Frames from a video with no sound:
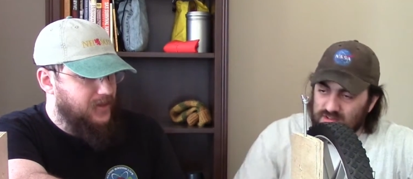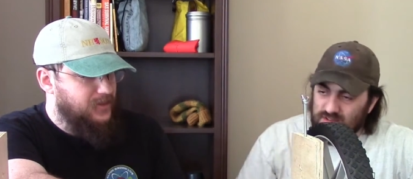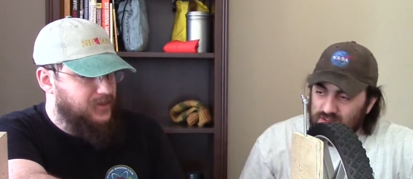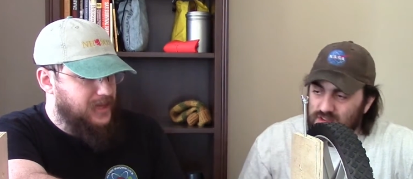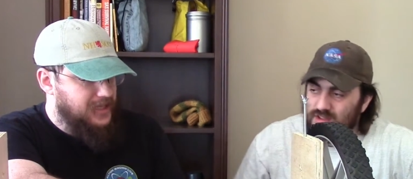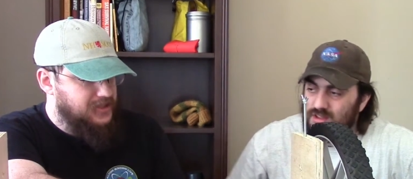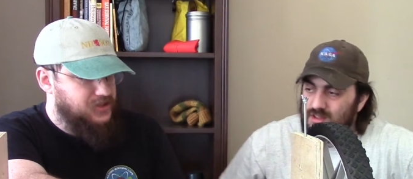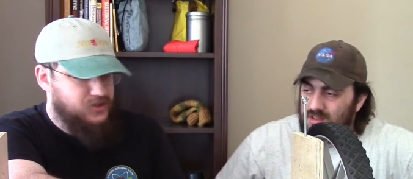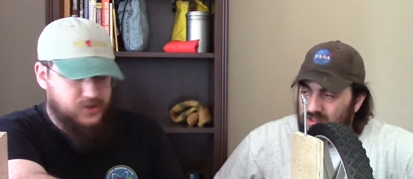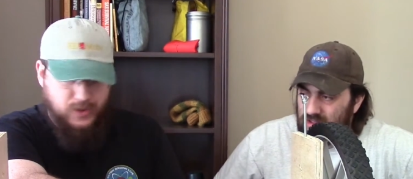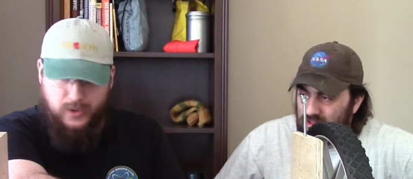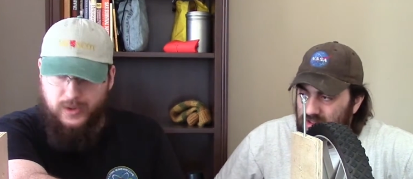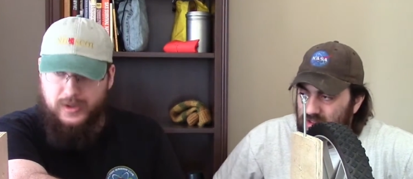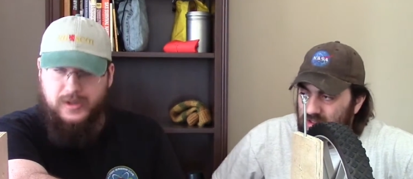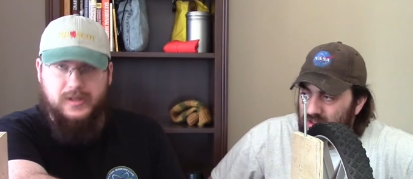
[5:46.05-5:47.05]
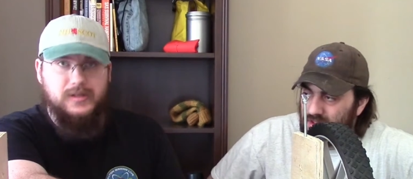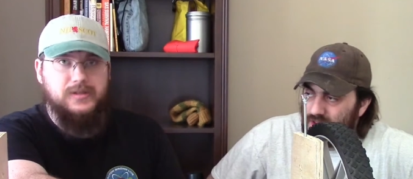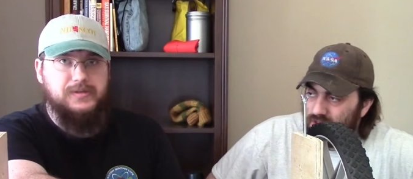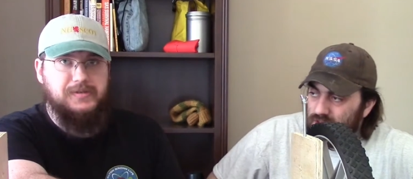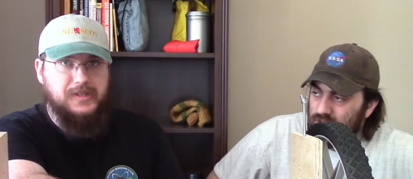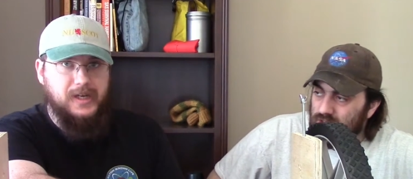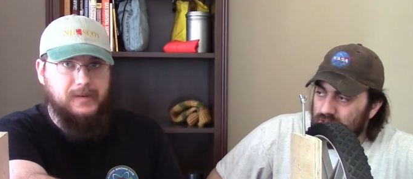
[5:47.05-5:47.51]
Speaker 1: This took
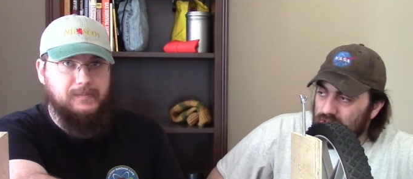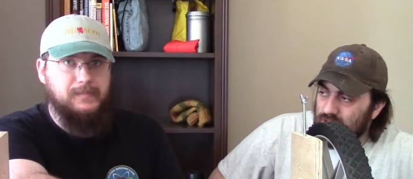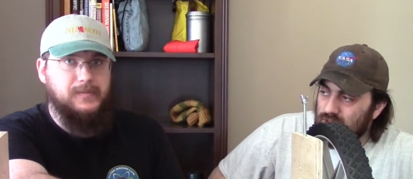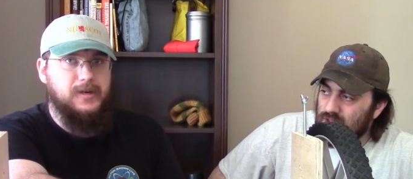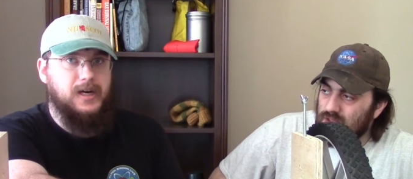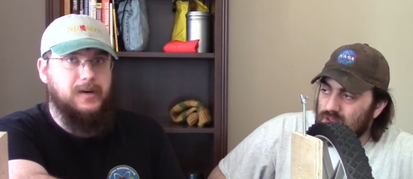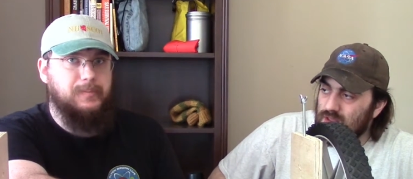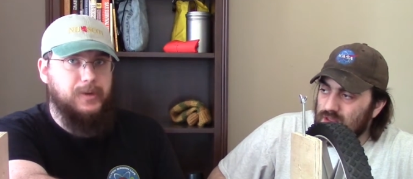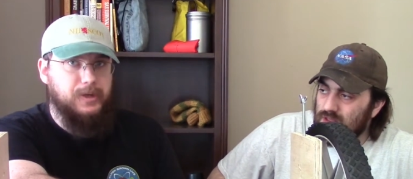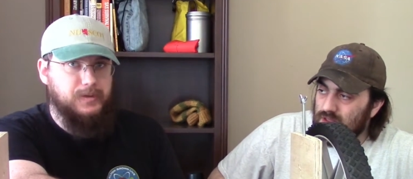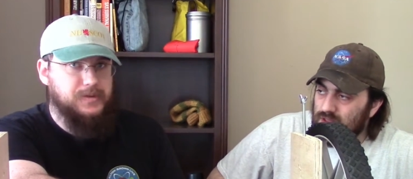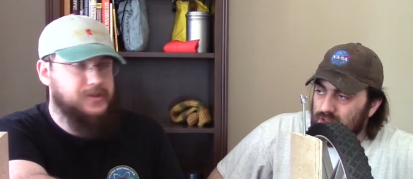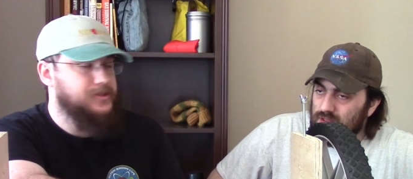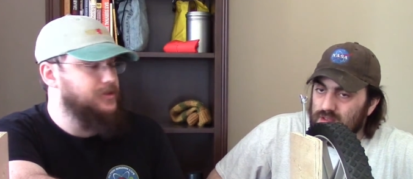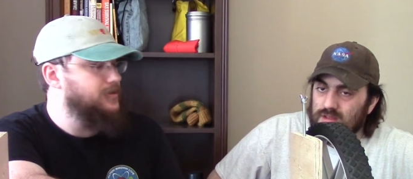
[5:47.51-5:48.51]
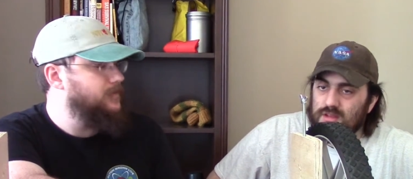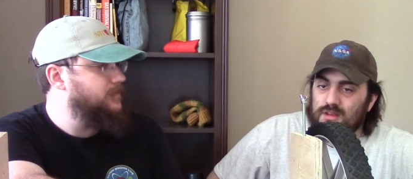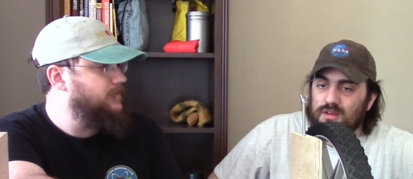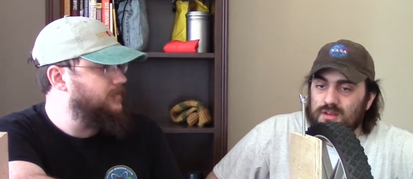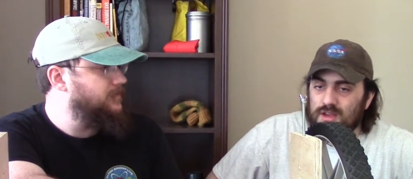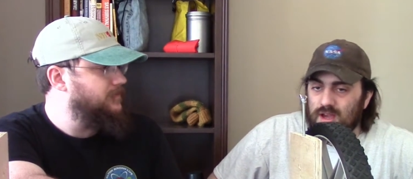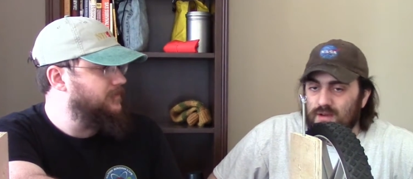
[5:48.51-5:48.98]
some abuse.
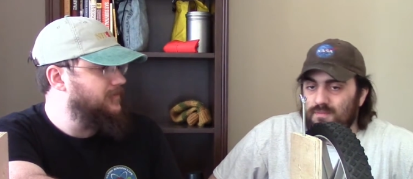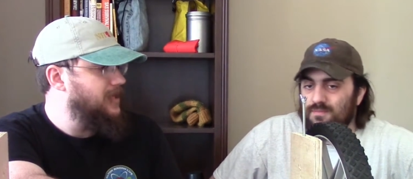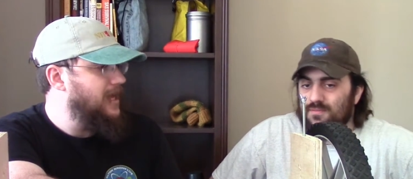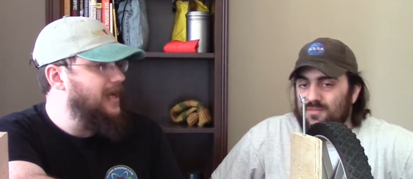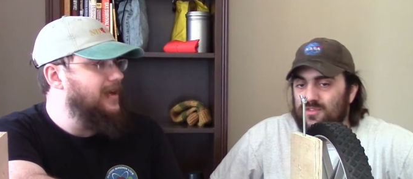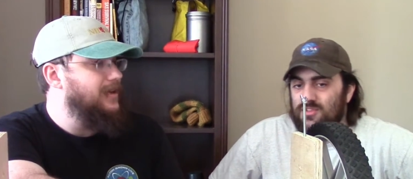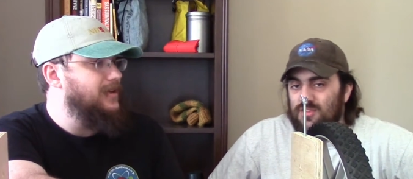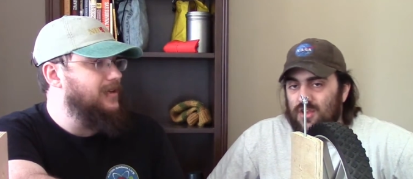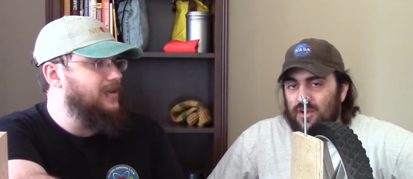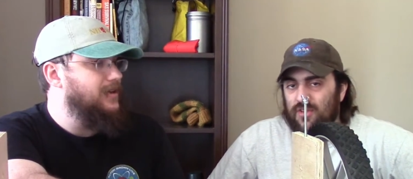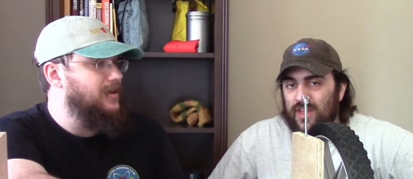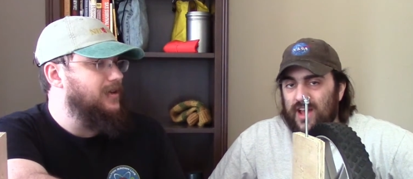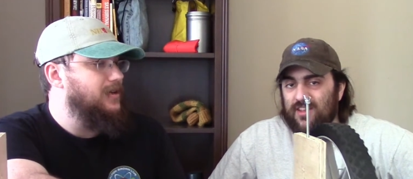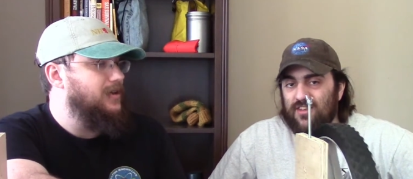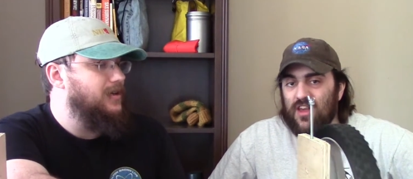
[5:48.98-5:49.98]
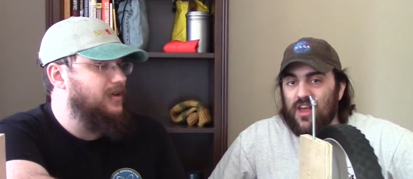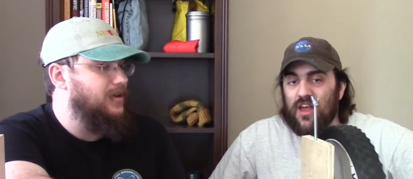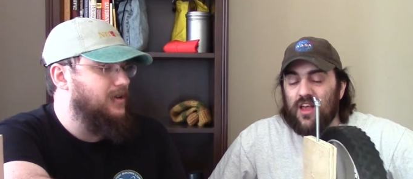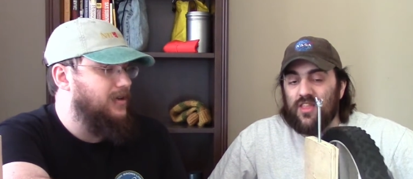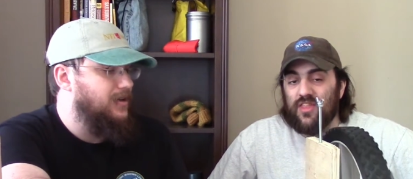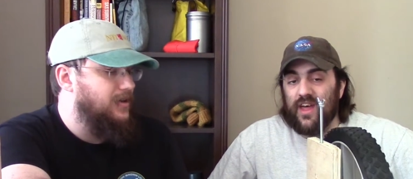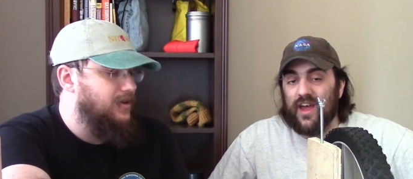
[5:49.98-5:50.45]
Speaker 2: Yeah. So that's
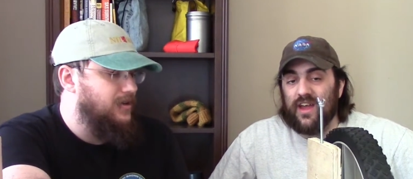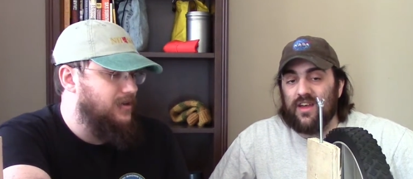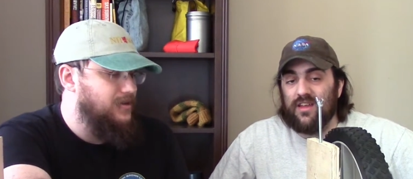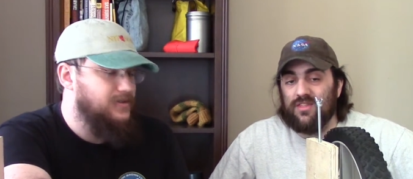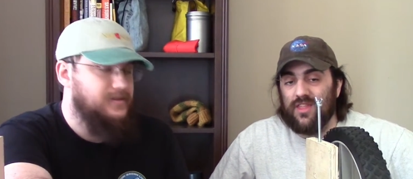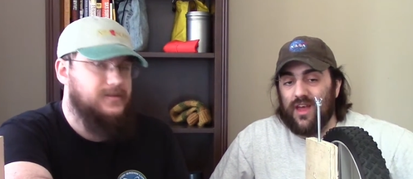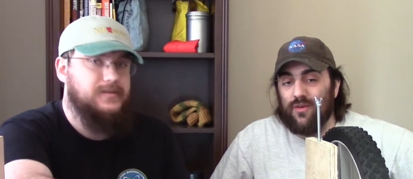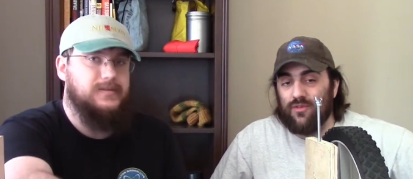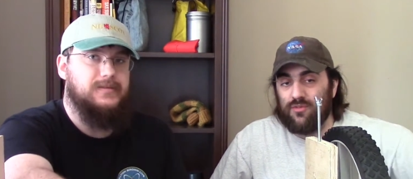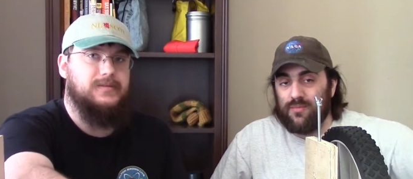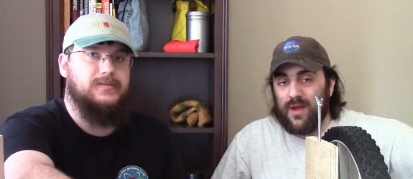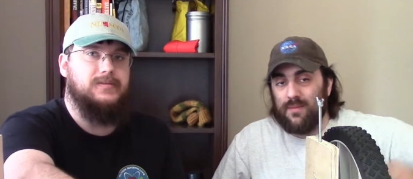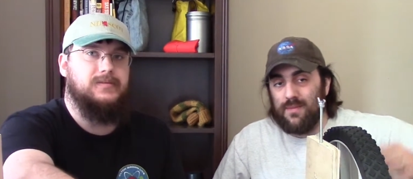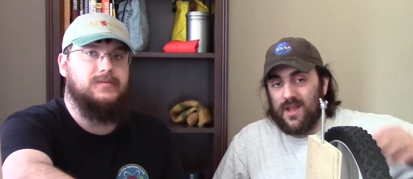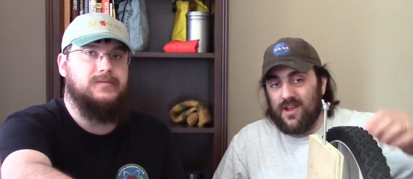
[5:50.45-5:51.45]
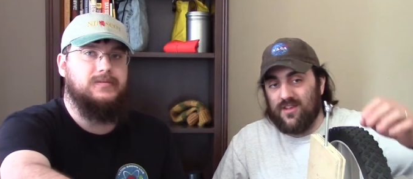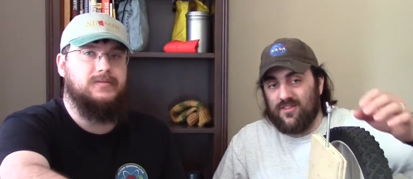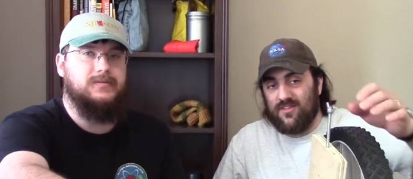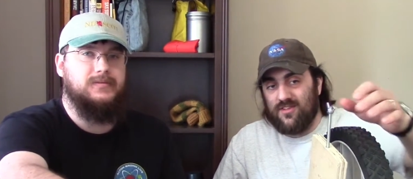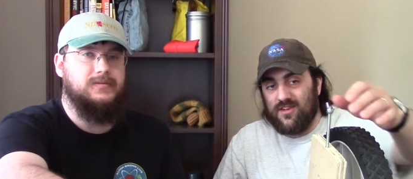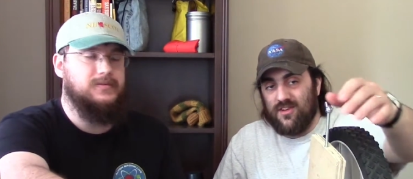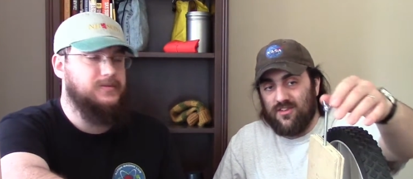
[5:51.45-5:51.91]
that that was my
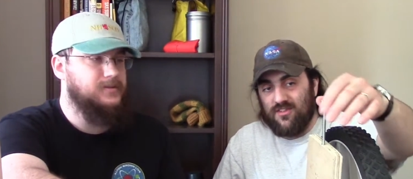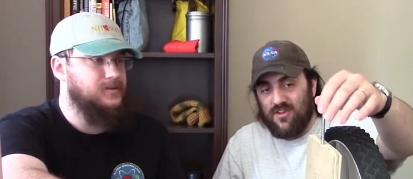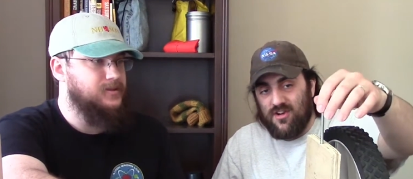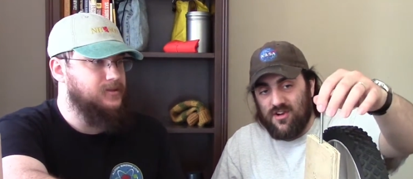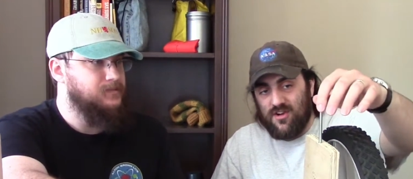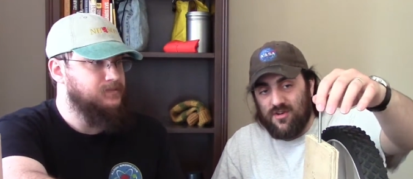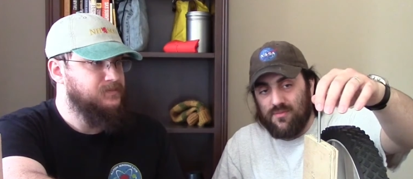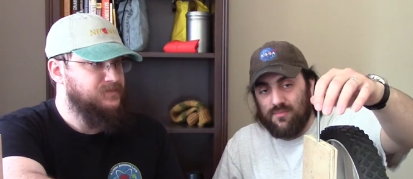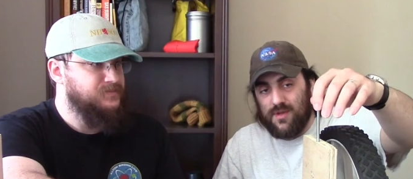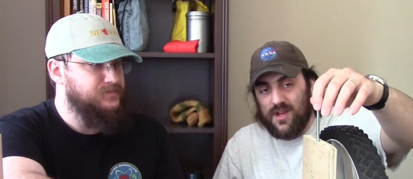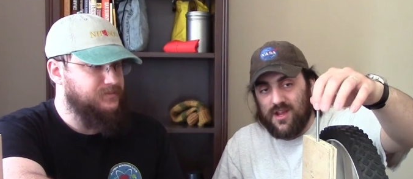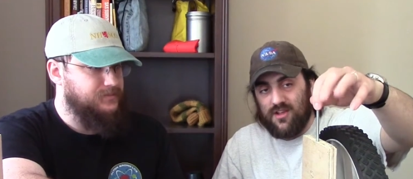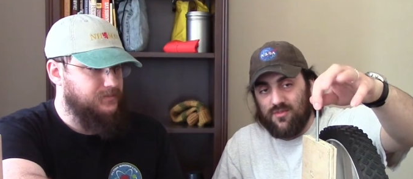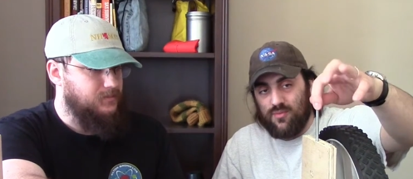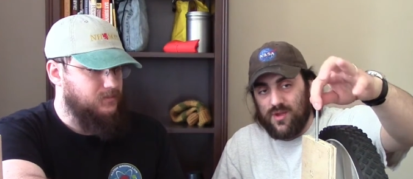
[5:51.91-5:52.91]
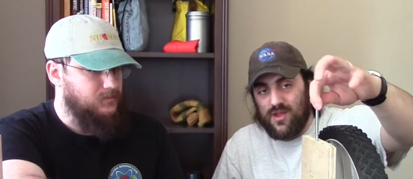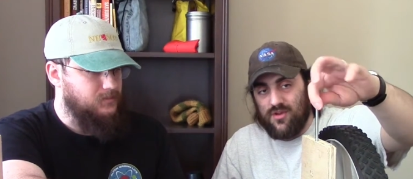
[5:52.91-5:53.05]
biggest concern because we